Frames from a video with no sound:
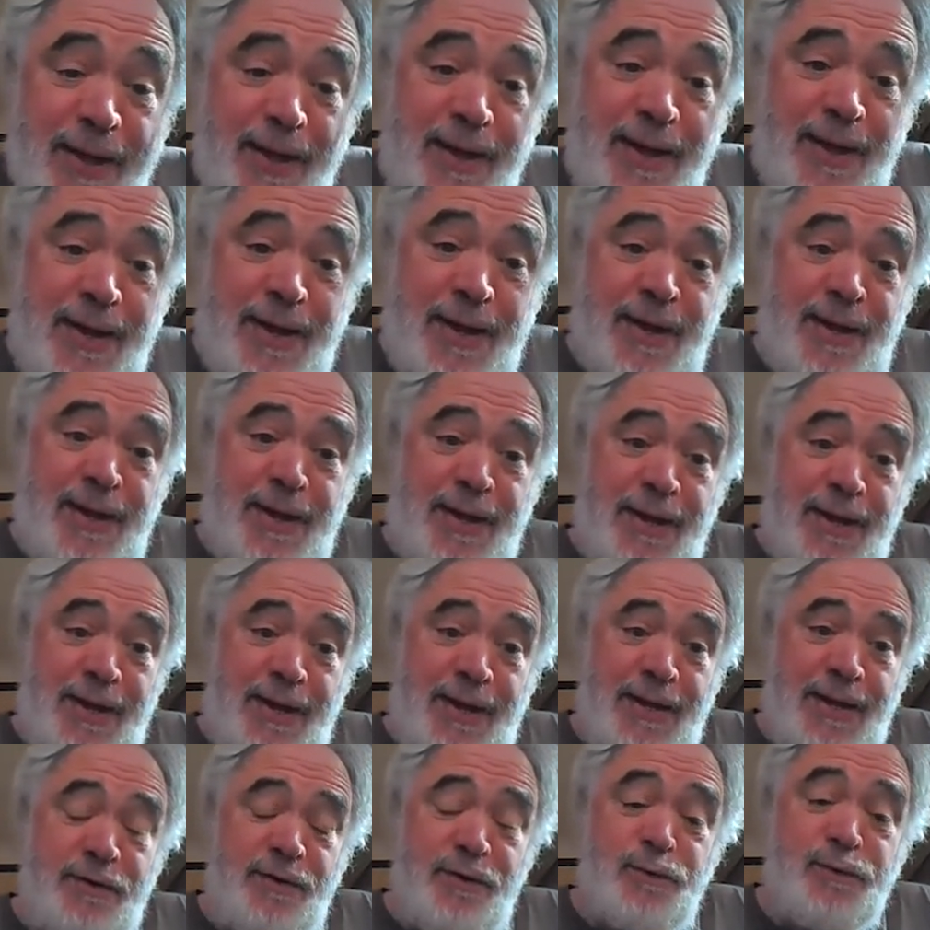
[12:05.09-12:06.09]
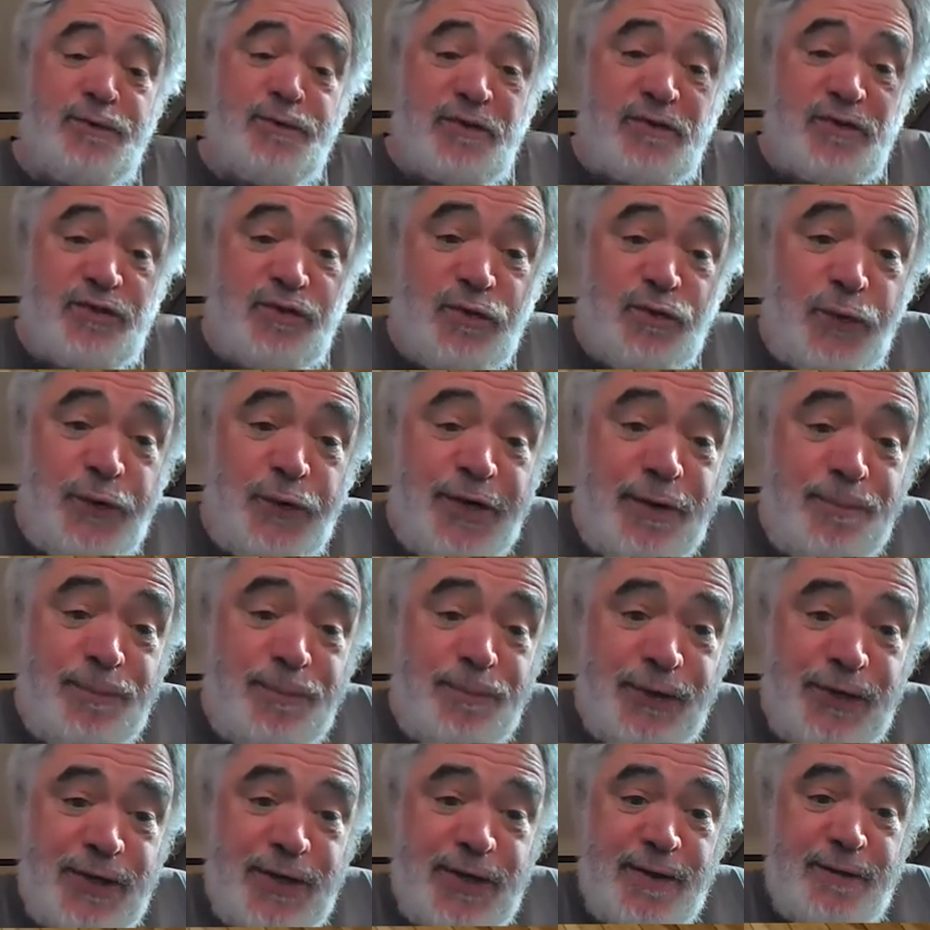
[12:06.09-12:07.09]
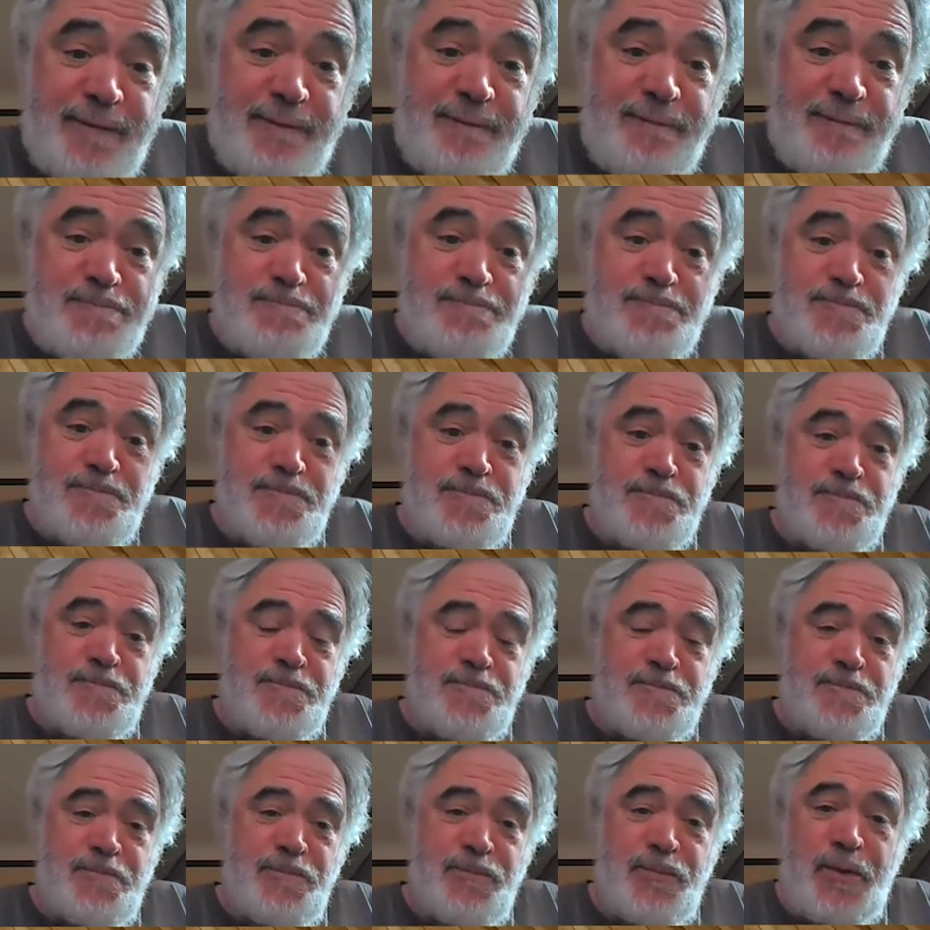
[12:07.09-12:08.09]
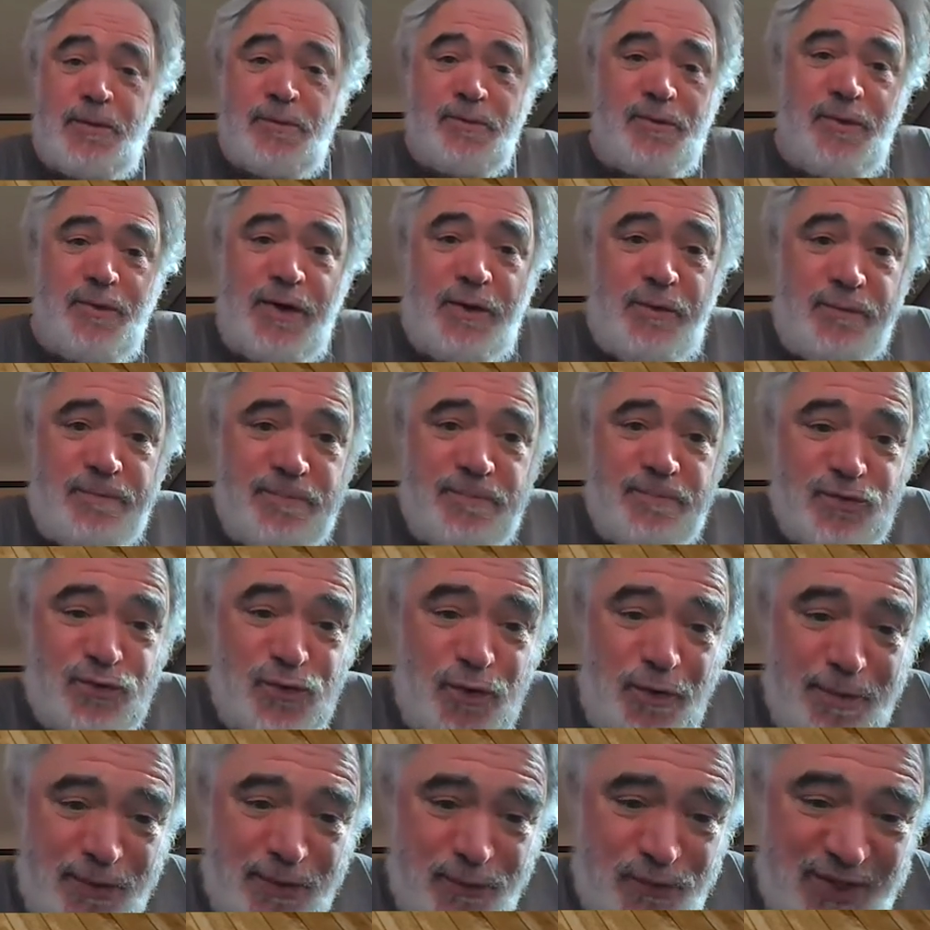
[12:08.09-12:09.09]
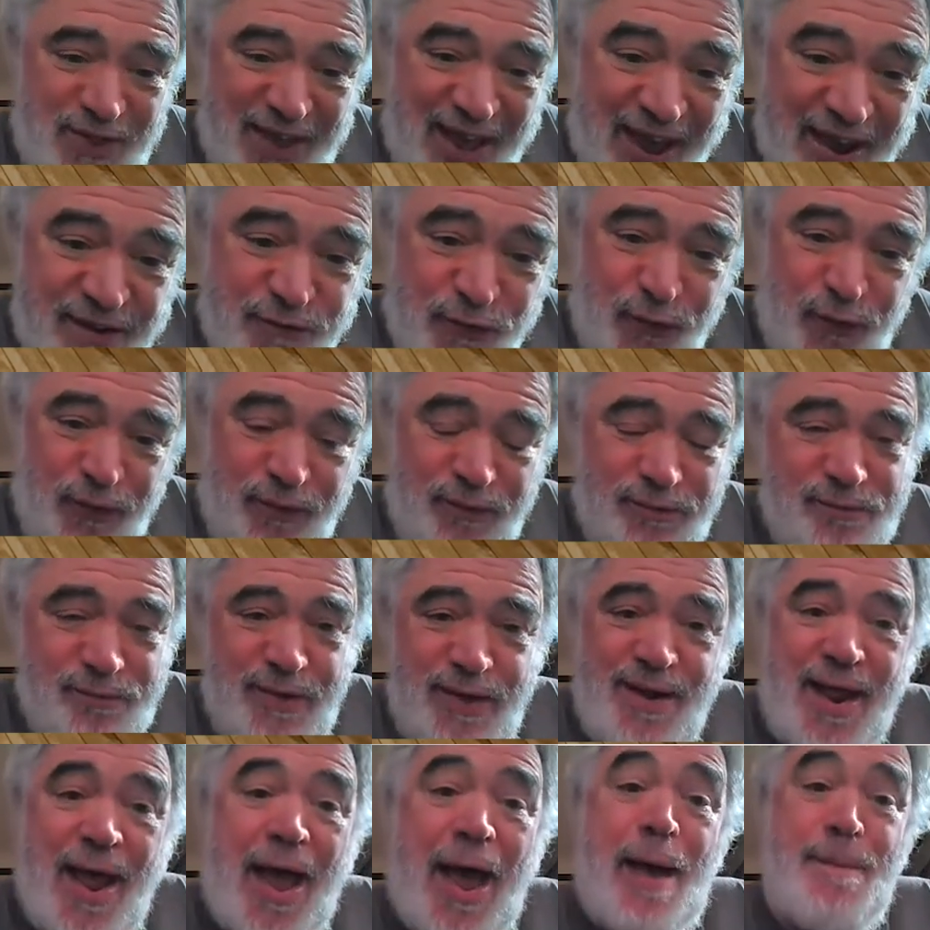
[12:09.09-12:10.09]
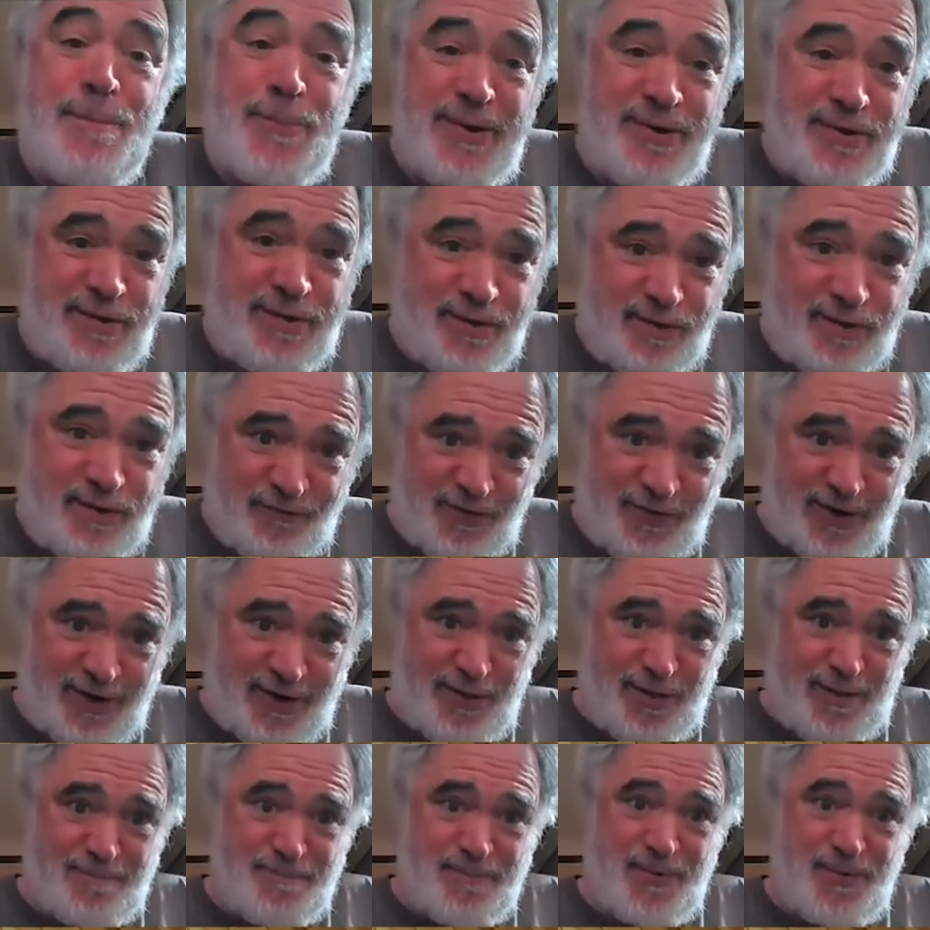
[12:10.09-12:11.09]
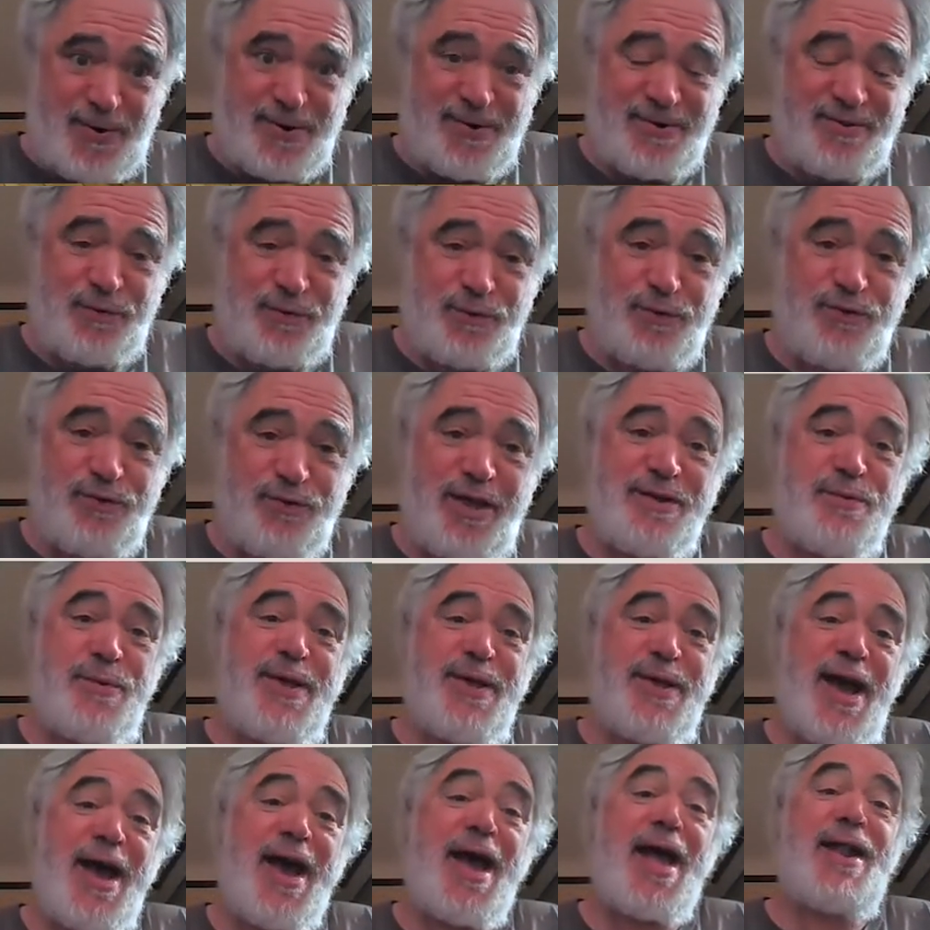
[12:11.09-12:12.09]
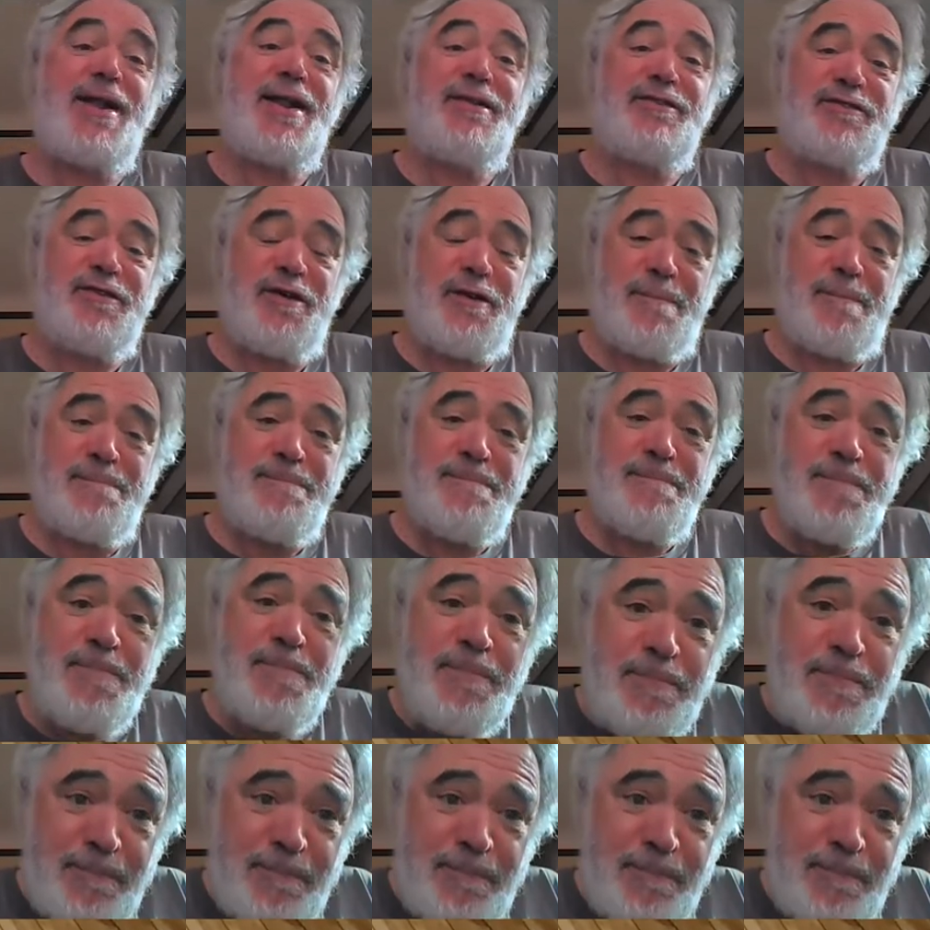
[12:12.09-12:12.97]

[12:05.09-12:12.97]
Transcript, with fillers: And it was extremely, you know, extremely thankful and happy to find them, right? So it was like we had some